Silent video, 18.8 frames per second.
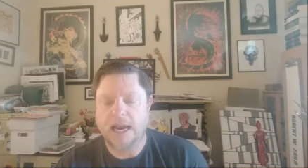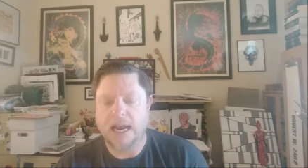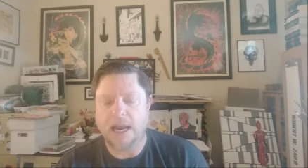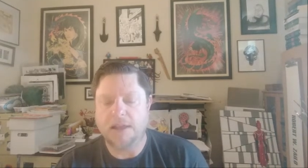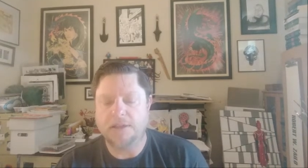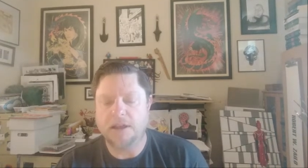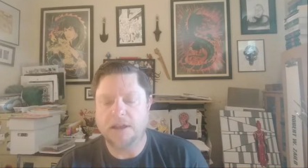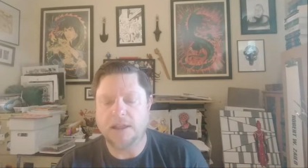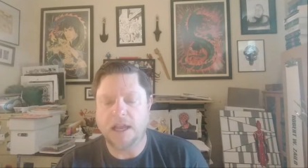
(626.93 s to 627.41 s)

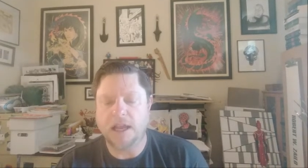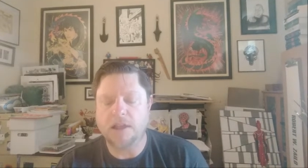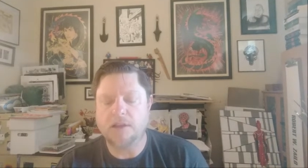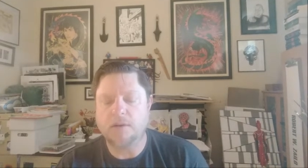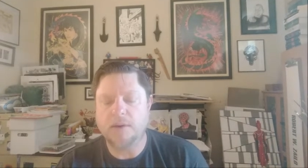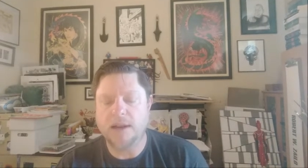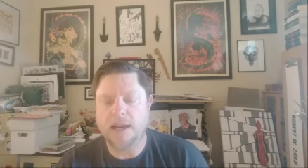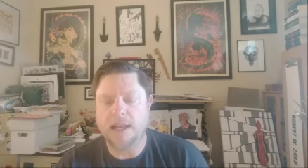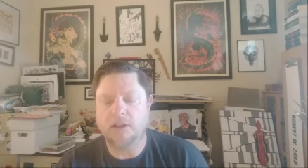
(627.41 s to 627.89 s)
And then the
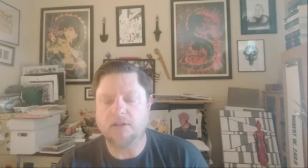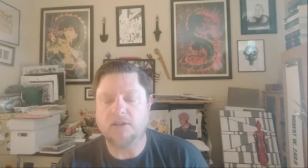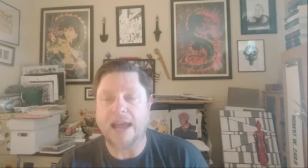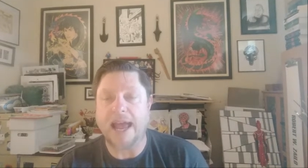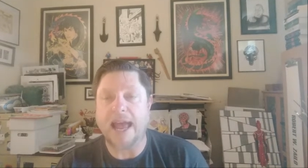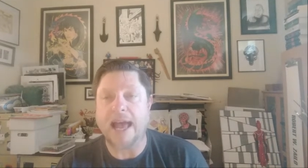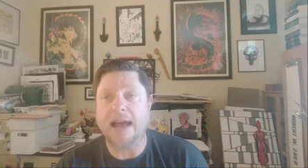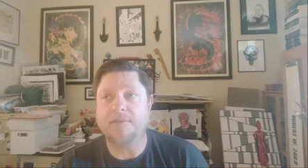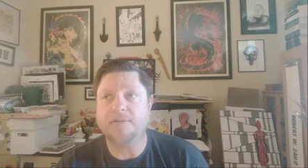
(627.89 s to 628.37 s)
other one is
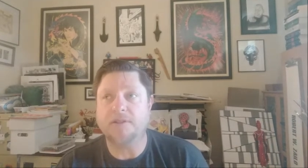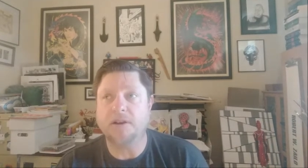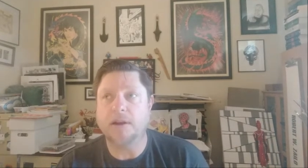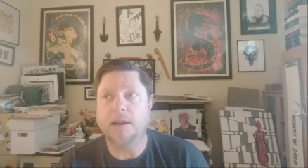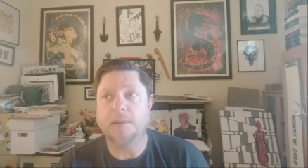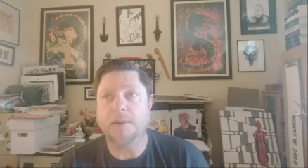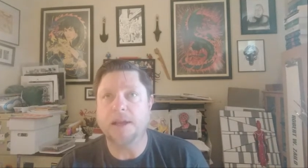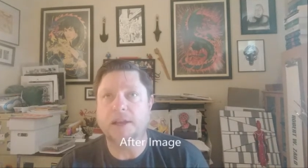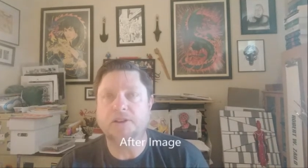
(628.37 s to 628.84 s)
after
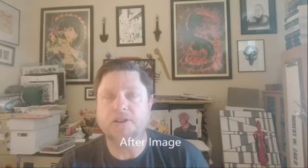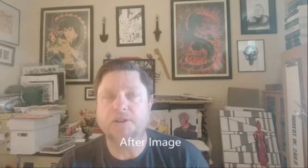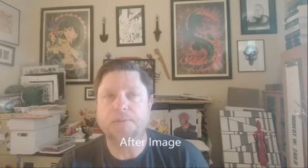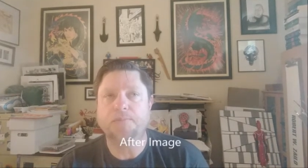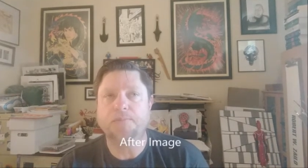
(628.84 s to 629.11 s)
image.